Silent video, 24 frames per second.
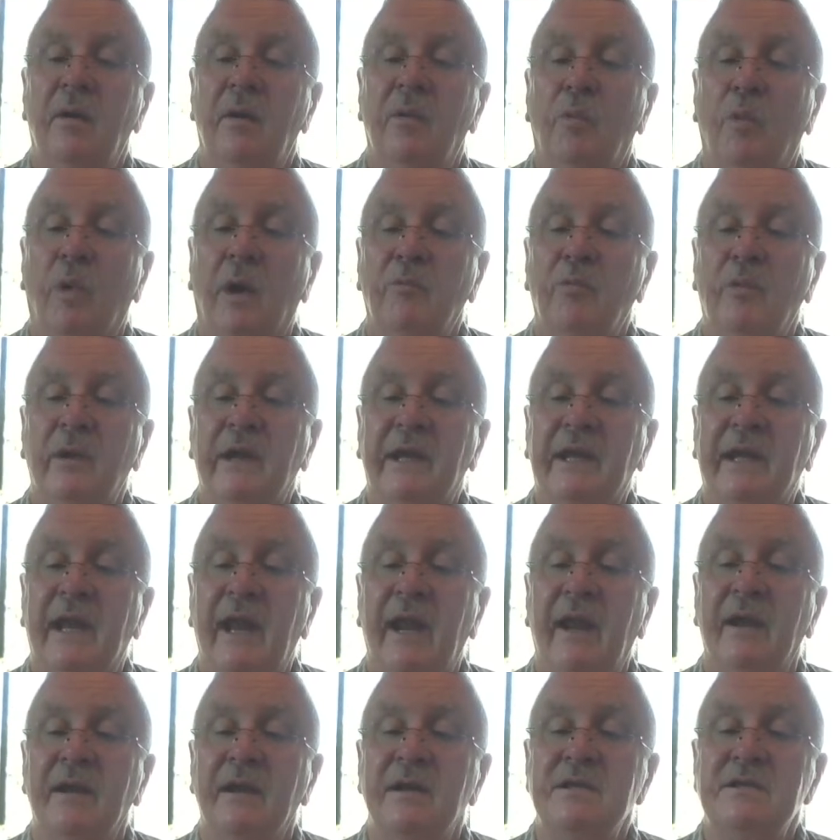what we
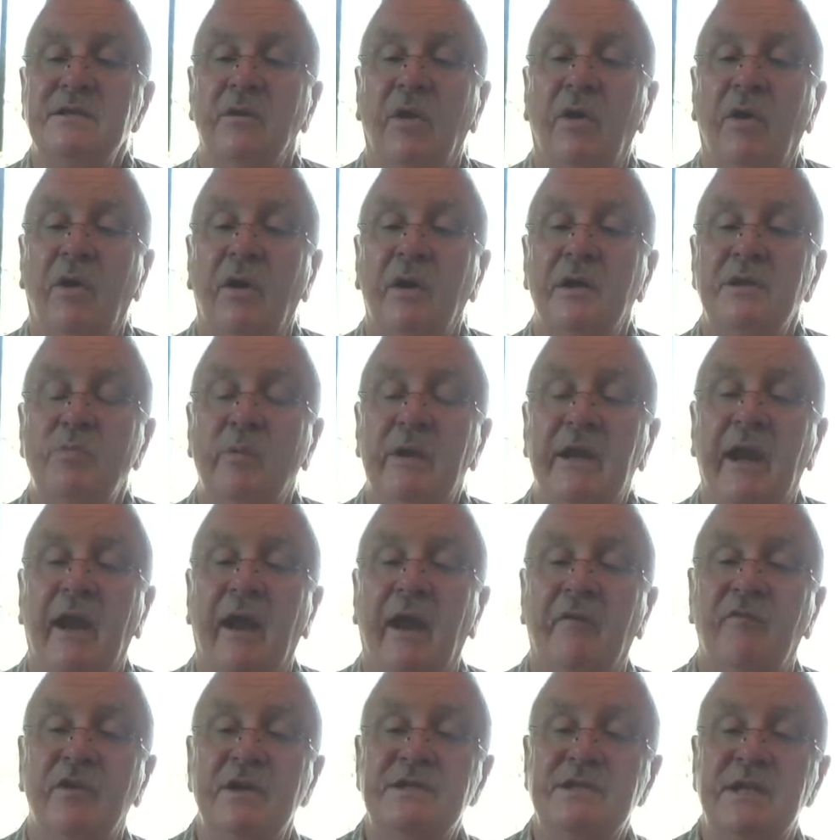can as long as we
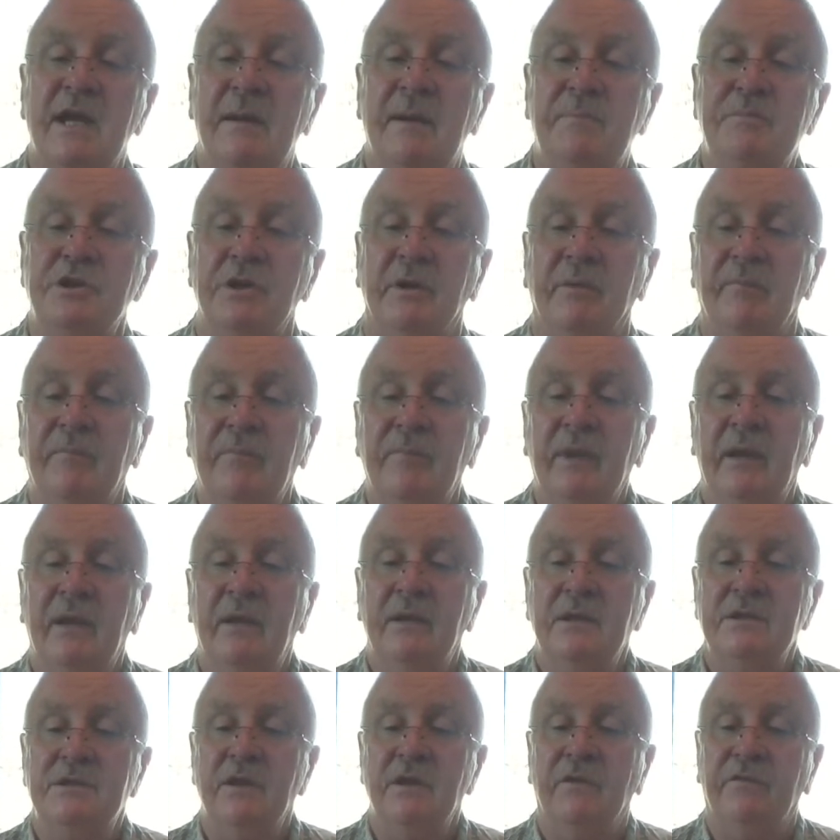have reception.
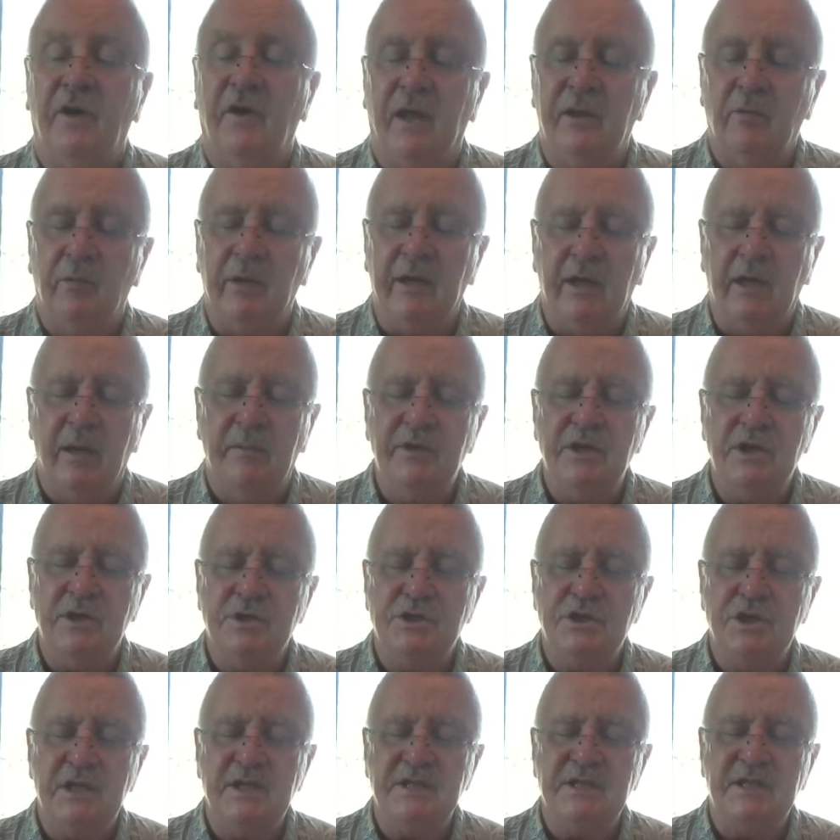So, Father, we come to you in
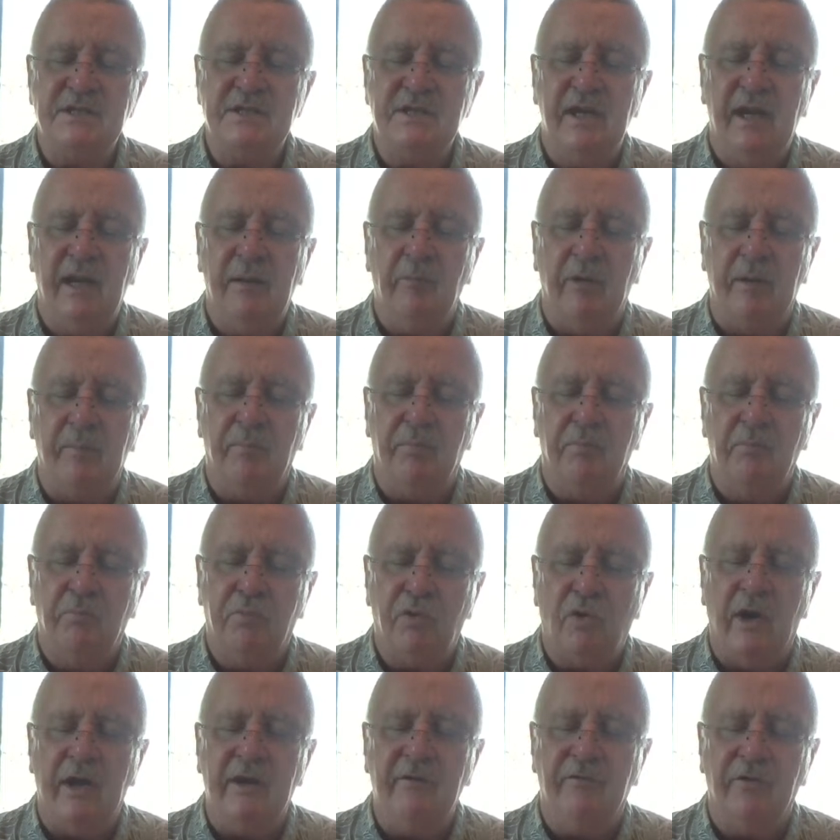Jesus' name. We
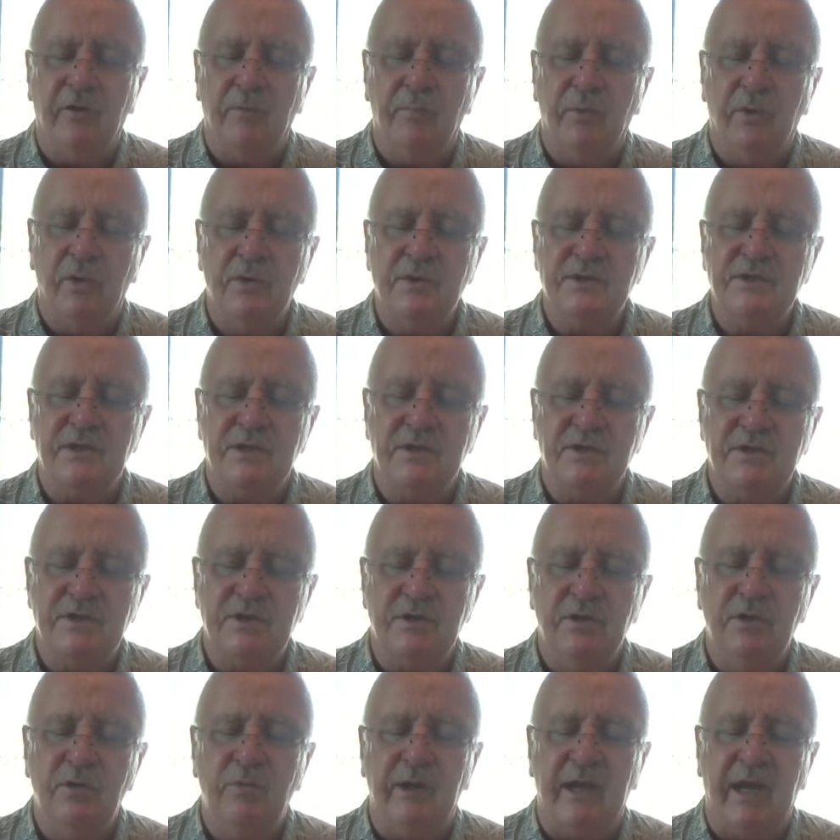pray for Bruce and
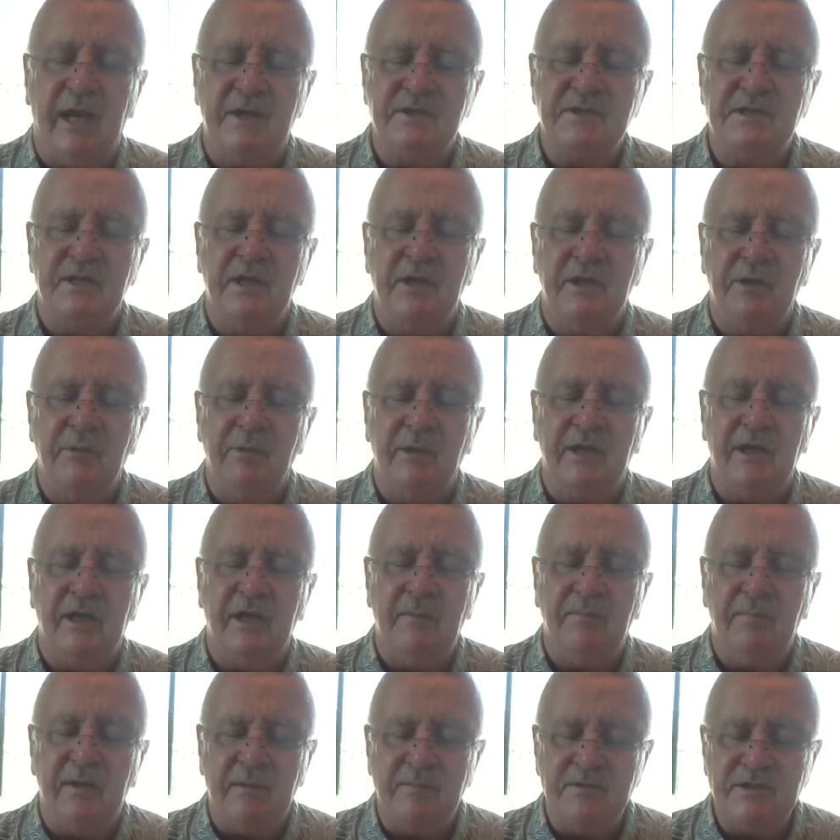Sue. We ask that you would
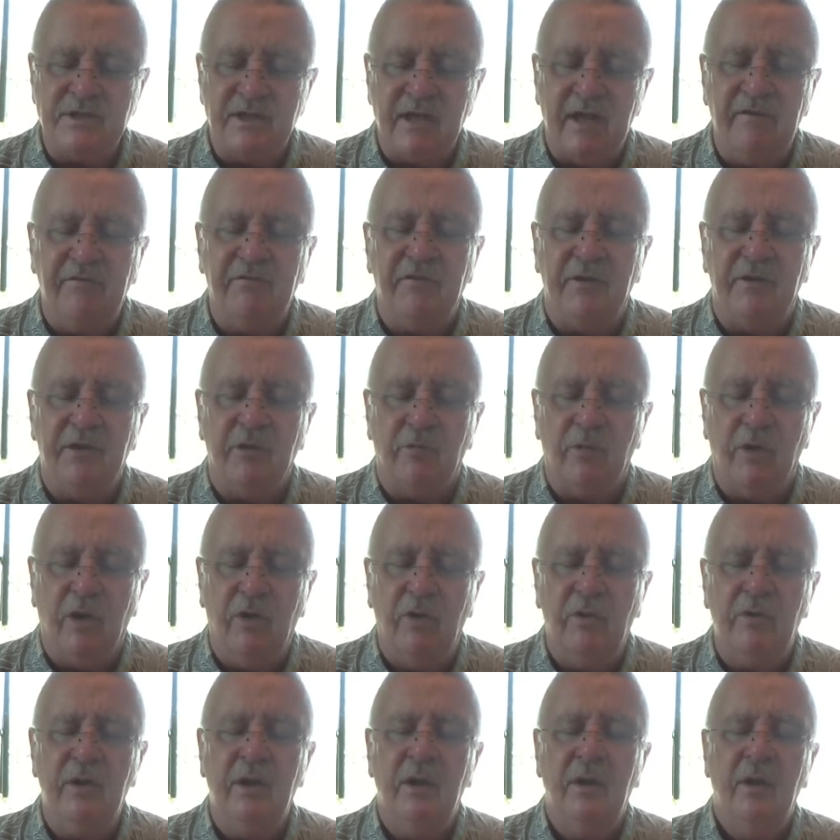keep them safe on the
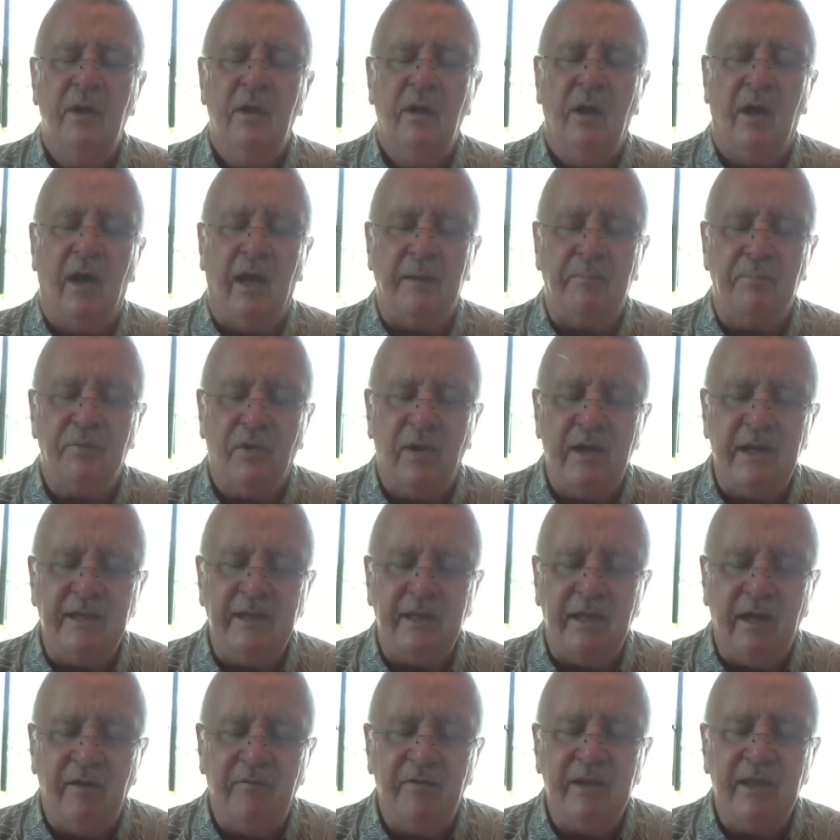road. I pray
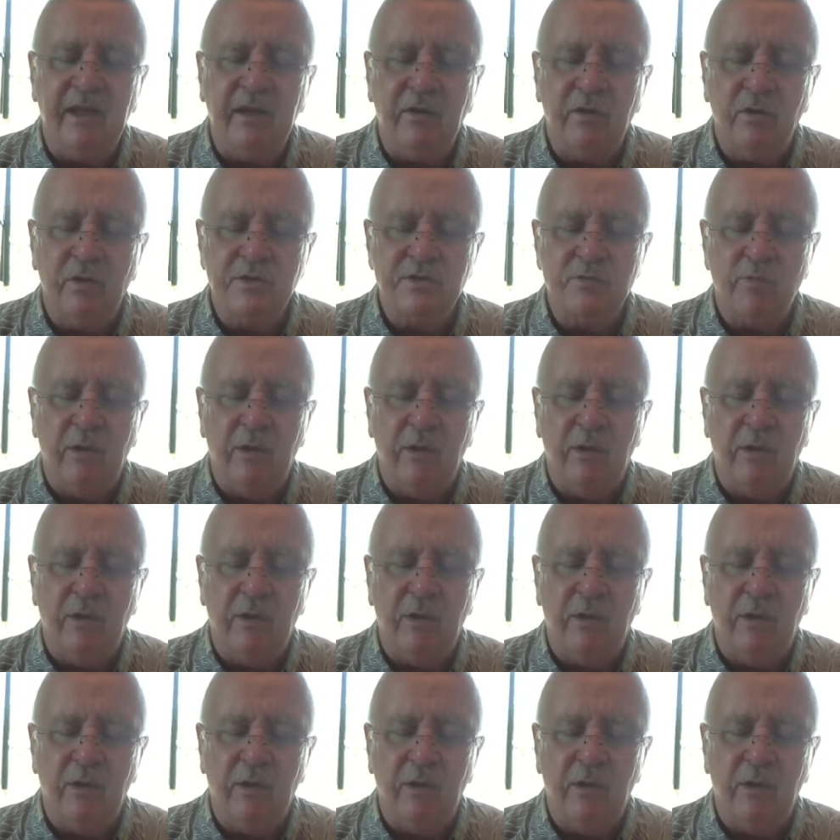that everything goes